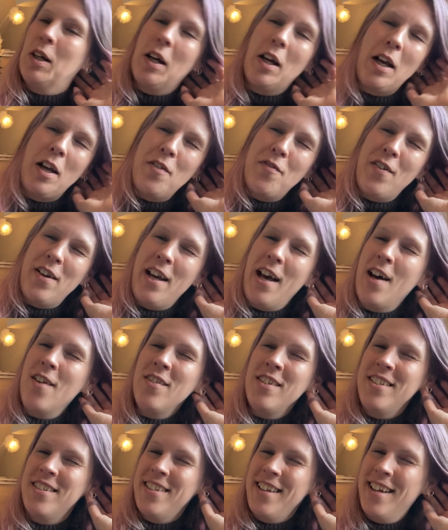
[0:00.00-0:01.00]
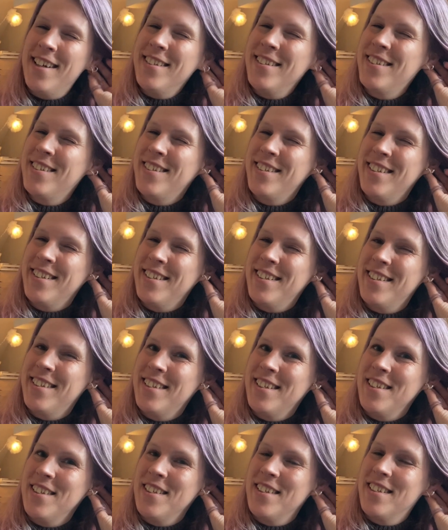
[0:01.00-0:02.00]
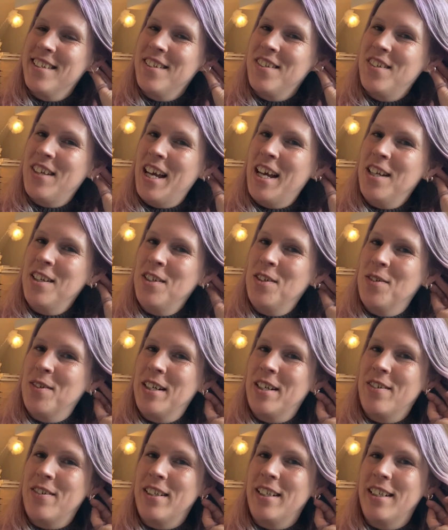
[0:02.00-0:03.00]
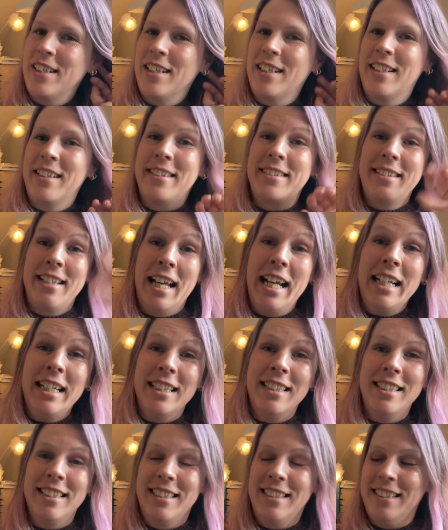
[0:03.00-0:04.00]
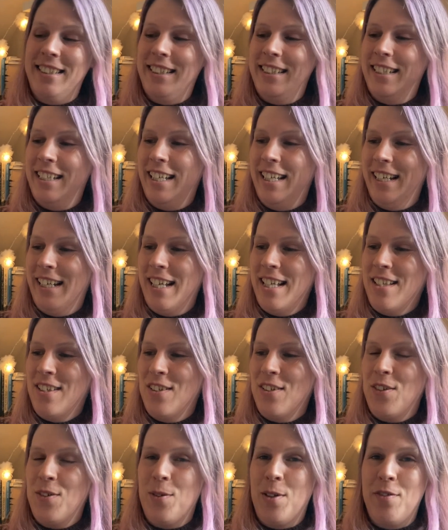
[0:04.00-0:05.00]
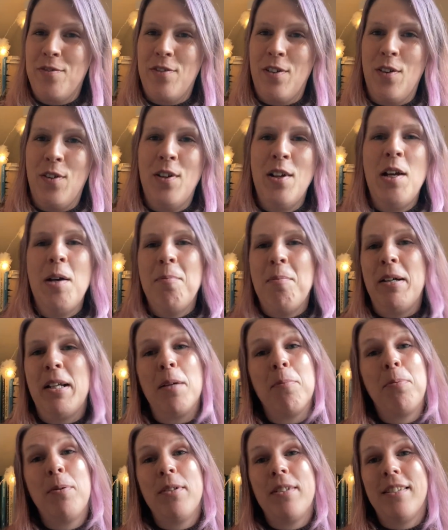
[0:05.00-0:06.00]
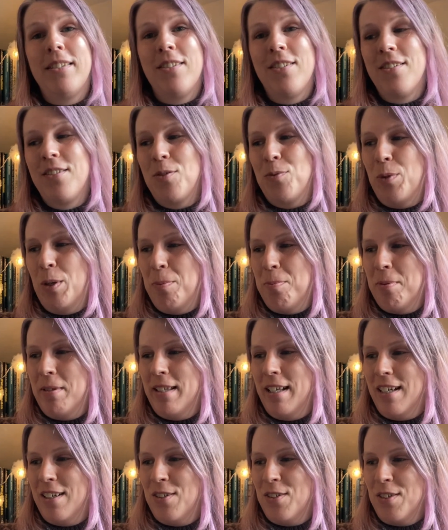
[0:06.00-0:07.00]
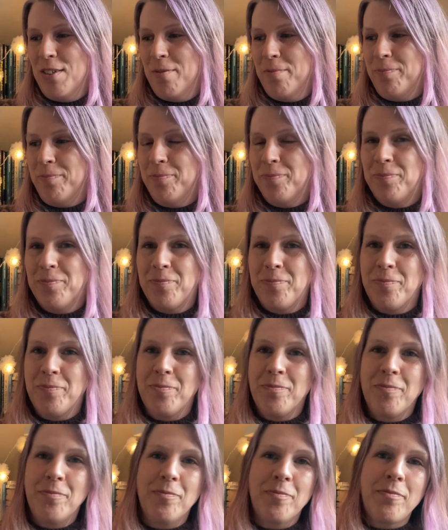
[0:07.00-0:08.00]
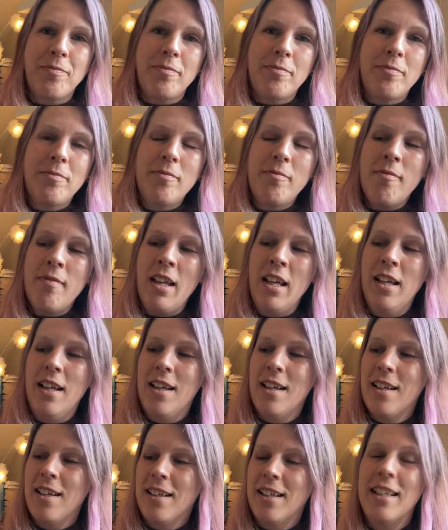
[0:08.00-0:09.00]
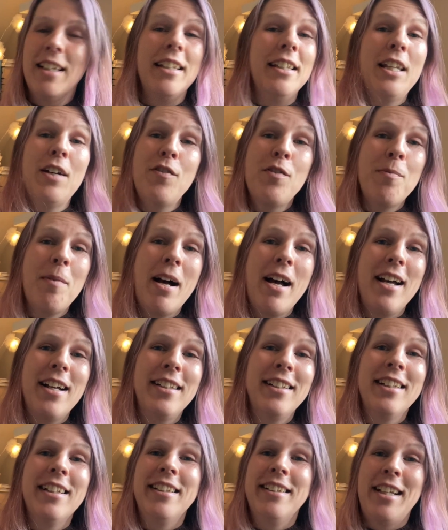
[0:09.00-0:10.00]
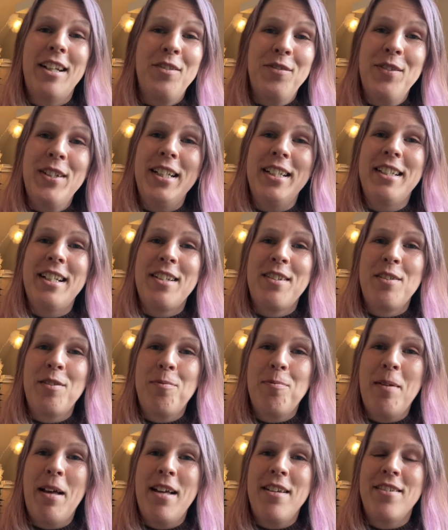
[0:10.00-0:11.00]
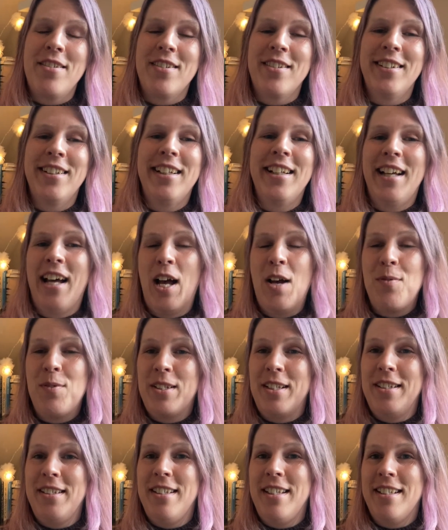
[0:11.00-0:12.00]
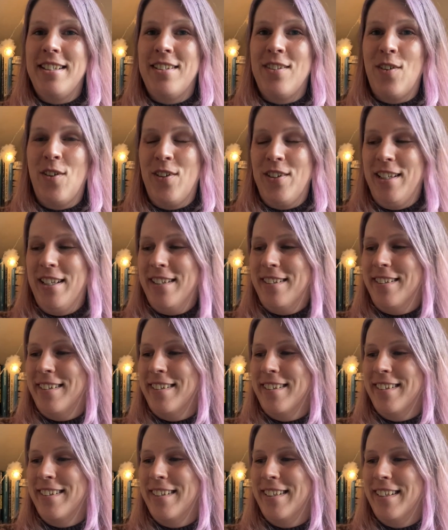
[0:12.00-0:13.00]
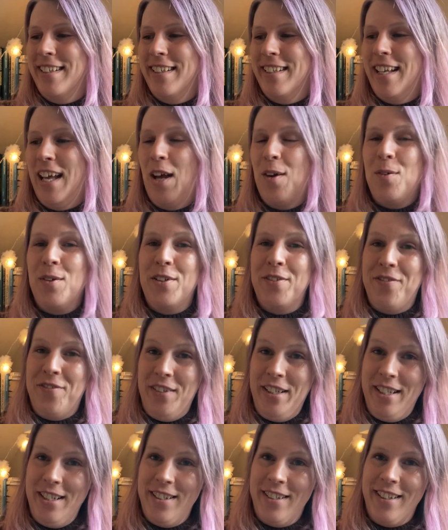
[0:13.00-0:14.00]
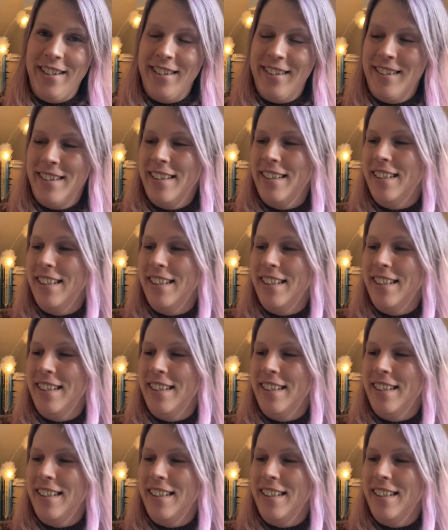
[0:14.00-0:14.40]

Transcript: if I haven't touched it since January, technically it is a UFO, but I put it on the whip section. Never mind, that really doesn't matter. I want to knit on it. I want to finish it.